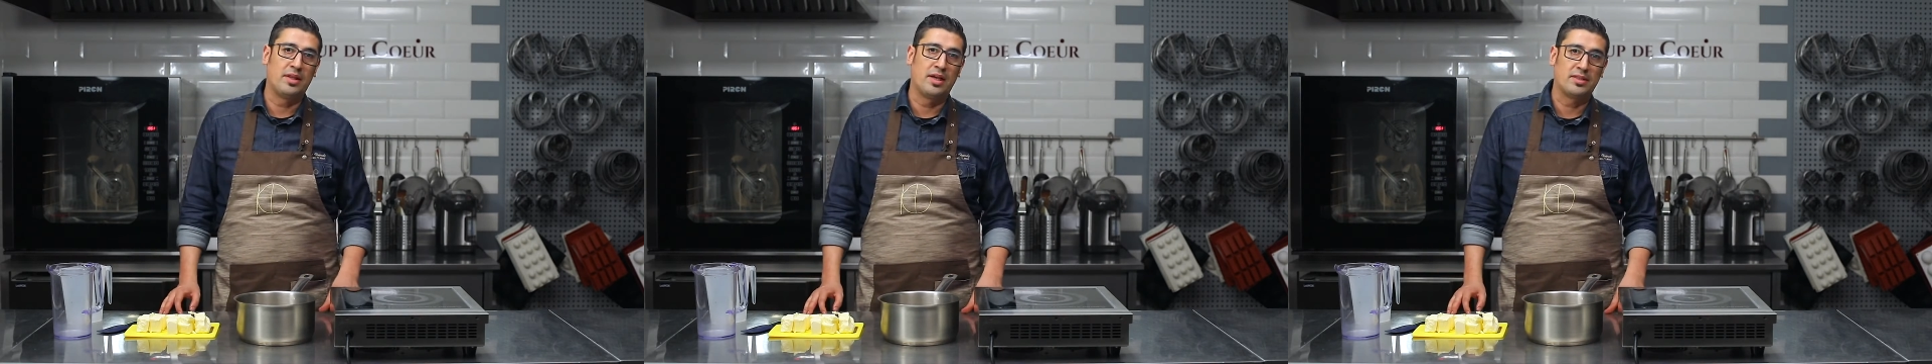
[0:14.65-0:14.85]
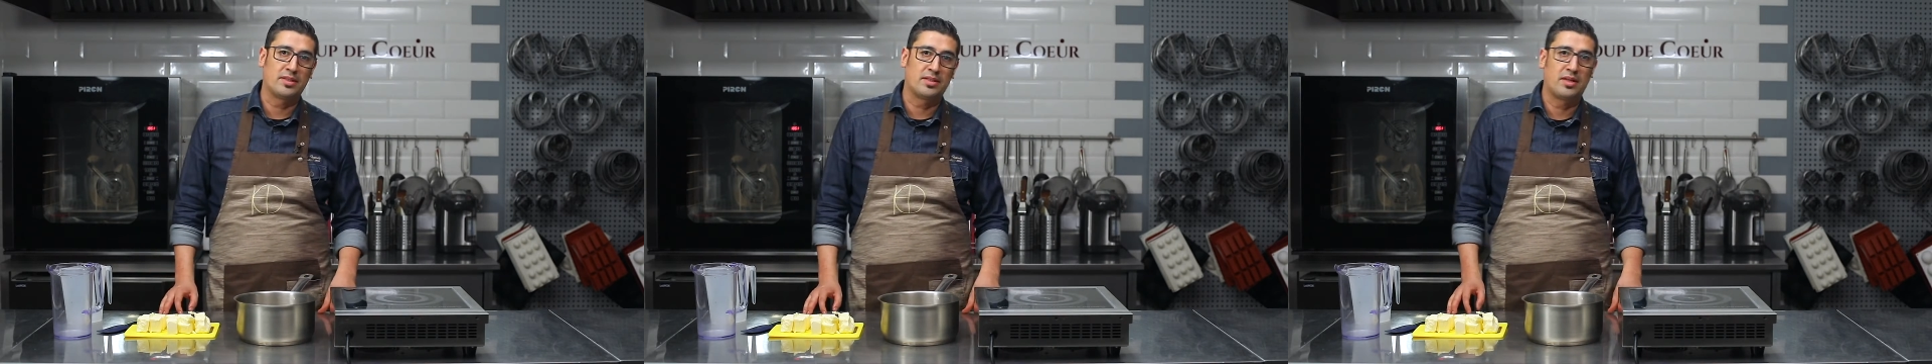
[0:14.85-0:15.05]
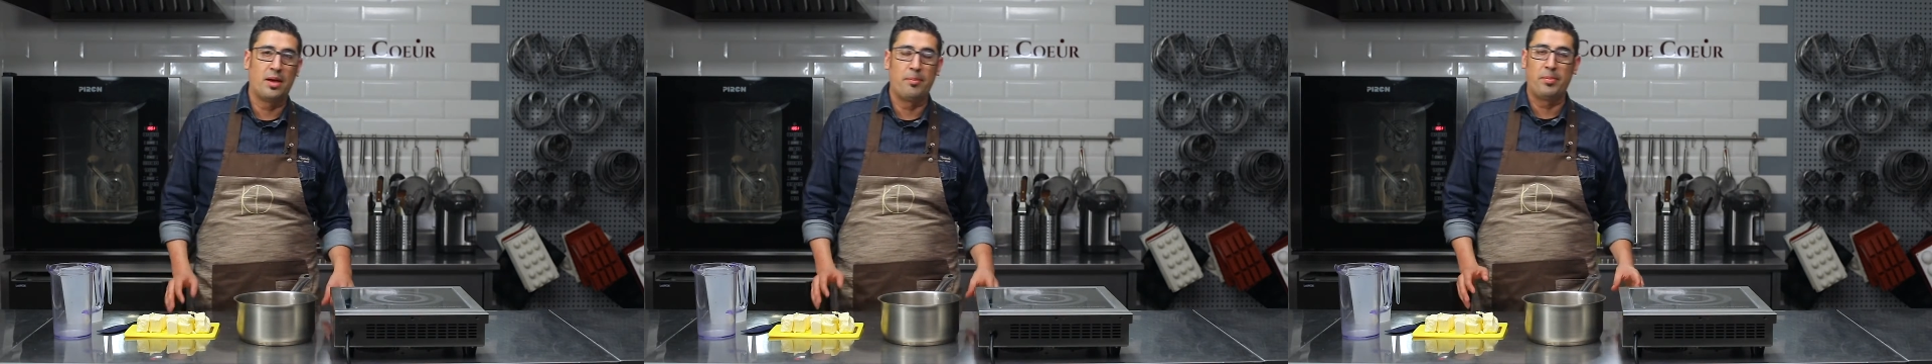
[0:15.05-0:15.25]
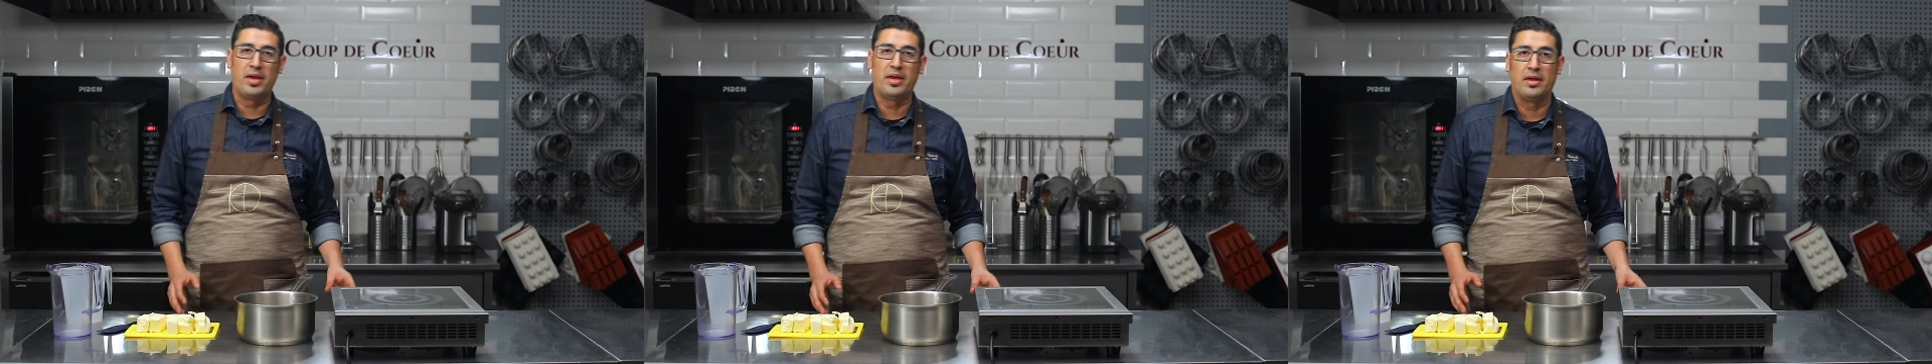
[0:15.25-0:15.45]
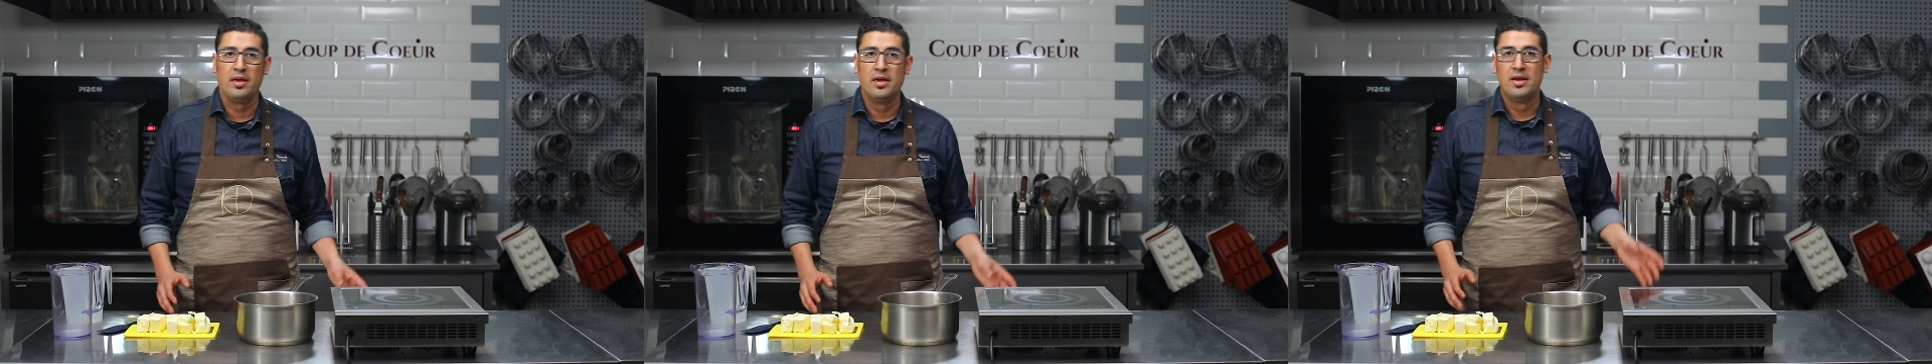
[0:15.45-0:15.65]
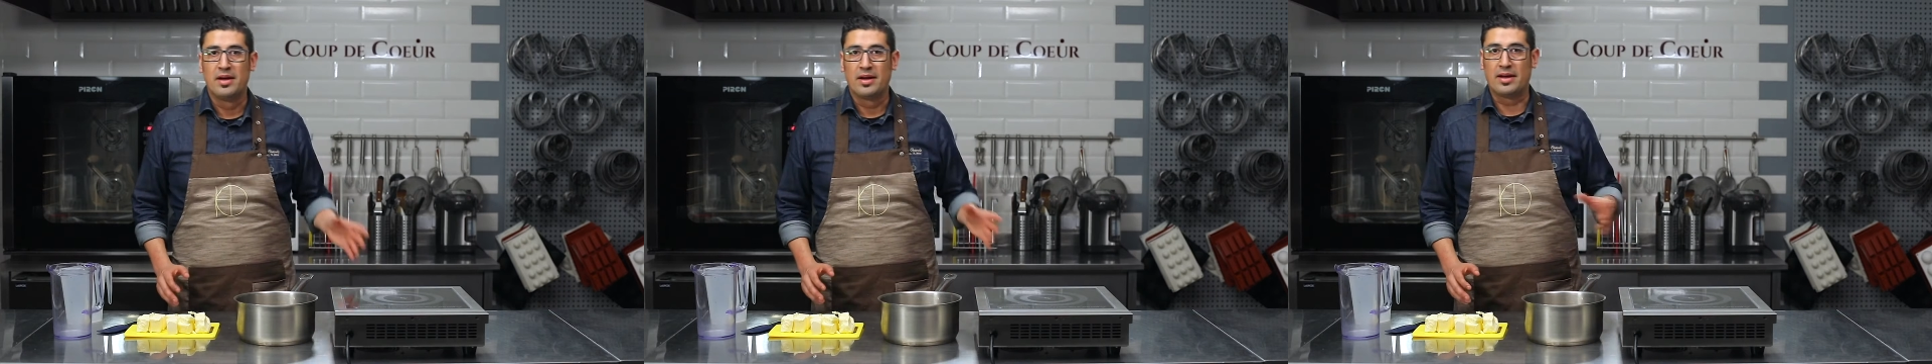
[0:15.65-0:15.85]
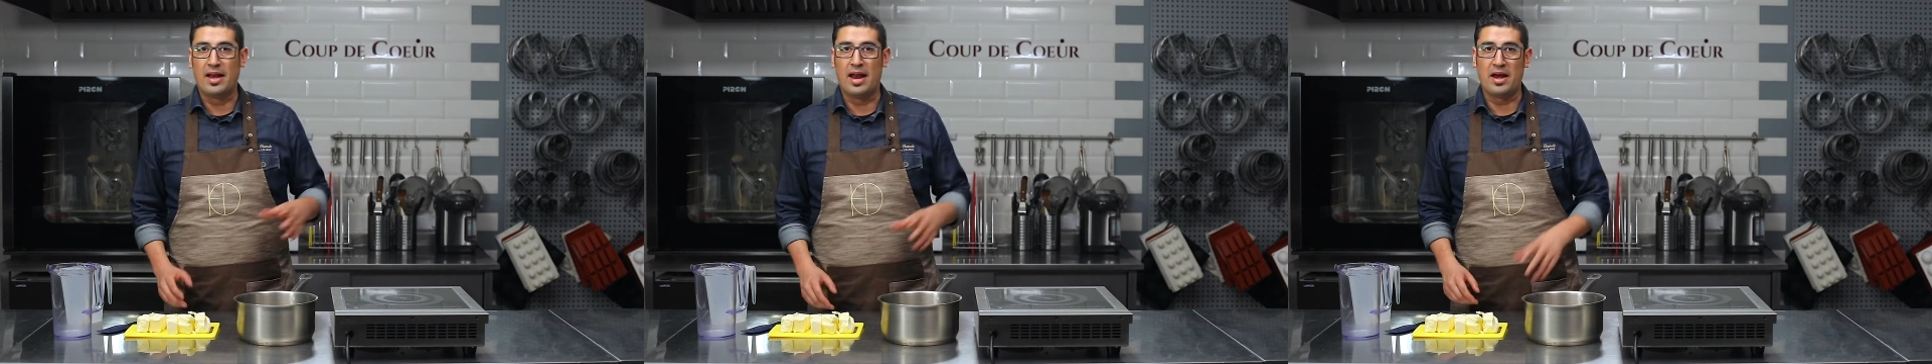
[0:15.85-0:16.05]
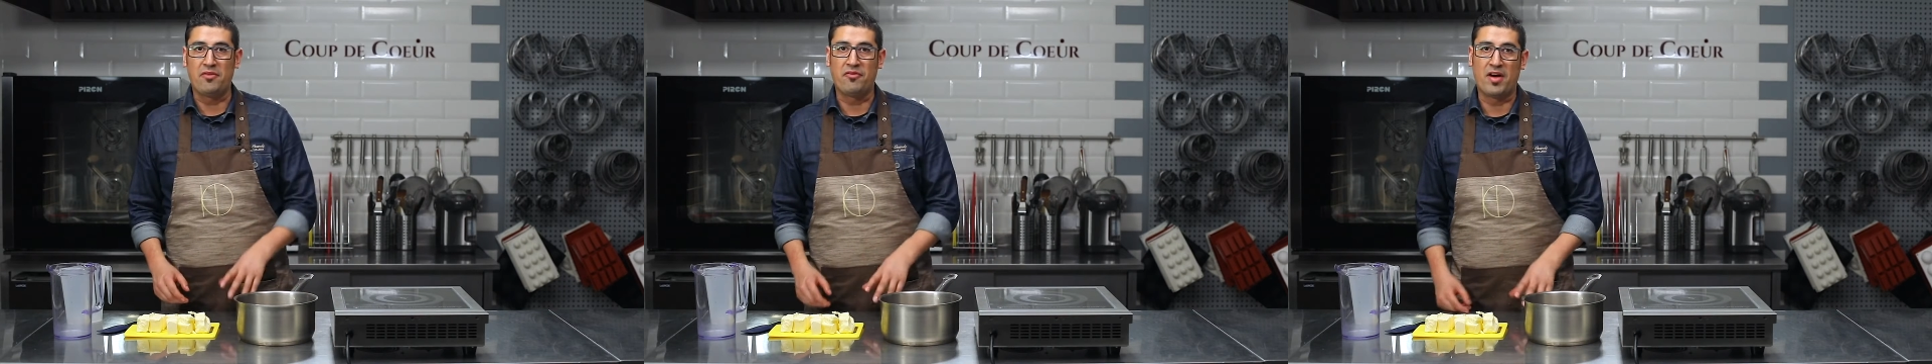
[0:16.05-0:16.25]
That can be
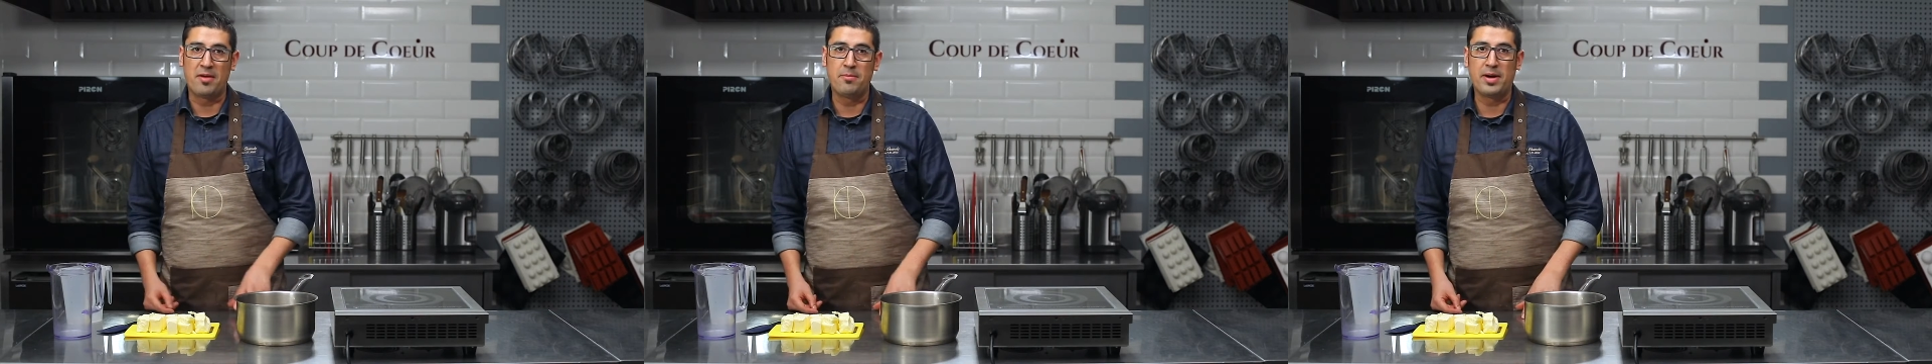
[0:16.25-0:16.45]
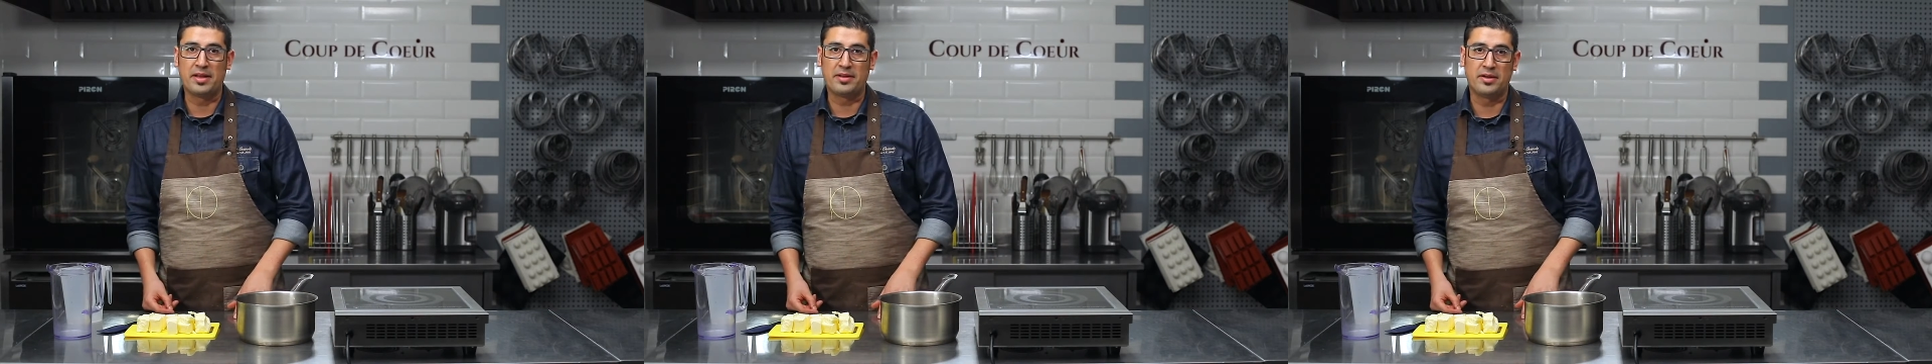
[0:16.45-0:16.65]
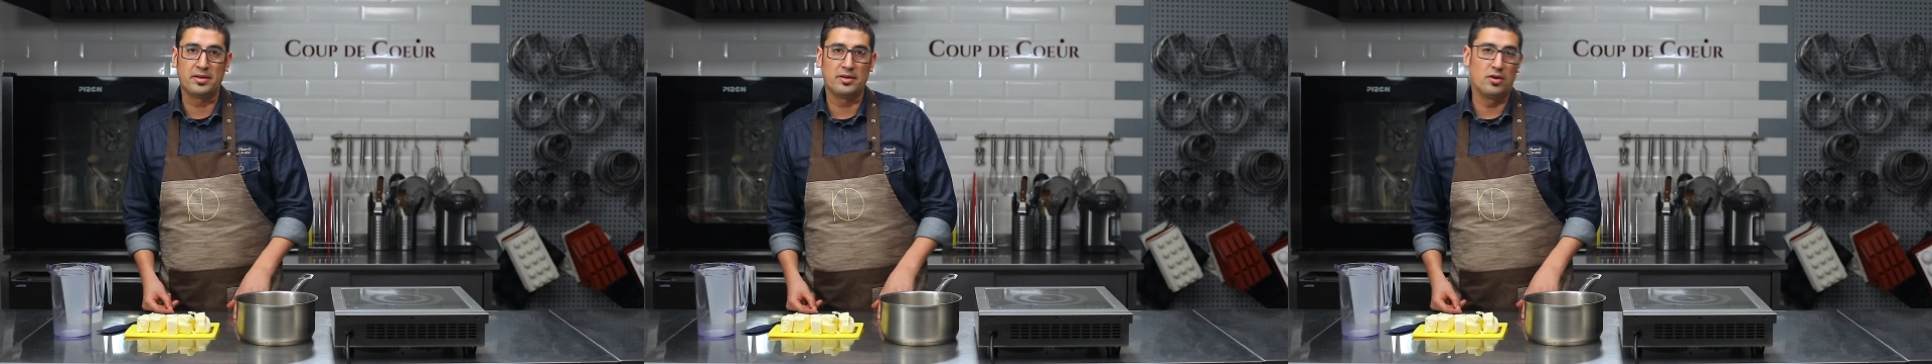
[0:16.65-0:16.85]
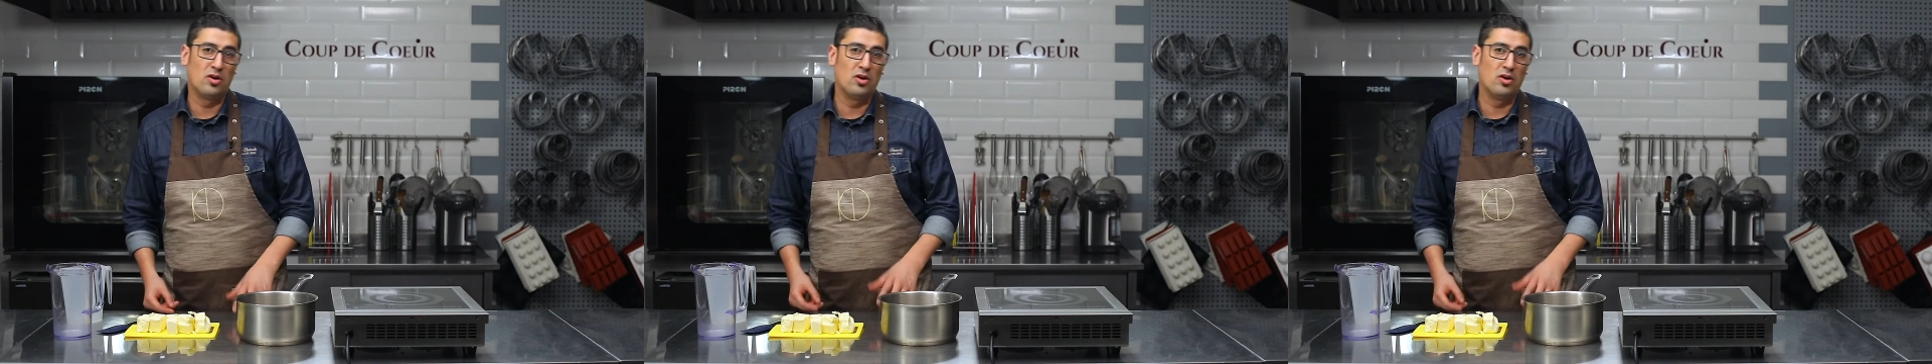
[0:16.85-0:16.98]
clarified butter